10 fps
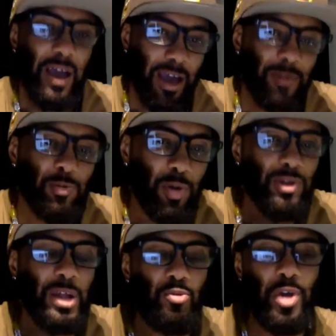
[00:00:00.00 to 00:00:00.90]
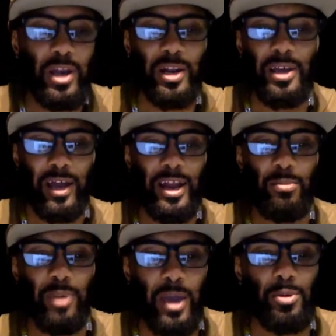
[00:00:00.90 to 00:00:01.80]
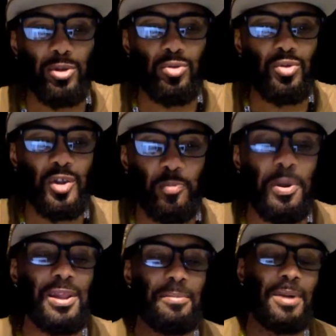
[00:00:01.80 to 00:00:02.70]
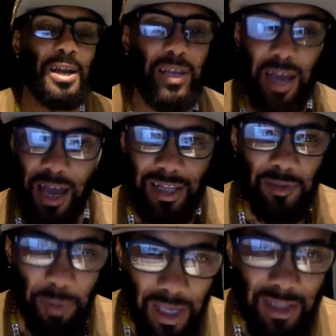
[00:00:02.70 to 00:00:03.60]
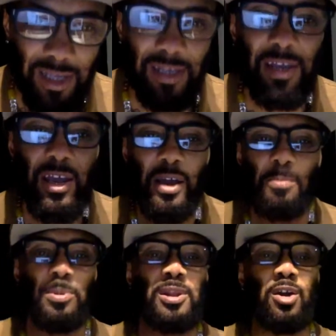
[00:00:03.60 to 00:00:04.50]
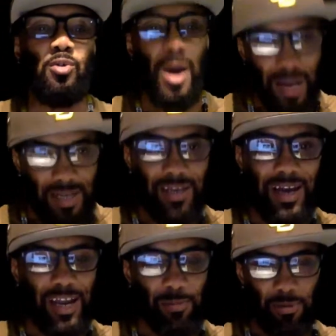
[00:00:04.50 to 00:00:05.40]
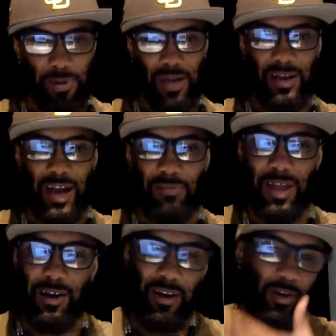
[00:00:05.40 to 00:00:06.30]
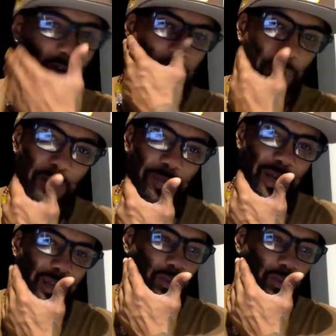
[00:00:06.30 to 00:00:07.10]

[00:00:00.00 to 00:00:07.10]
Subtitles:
it's because I'm ready and I'm able to spend the money. I'll spend it, but the quality got to be better. I'm not going to go spend money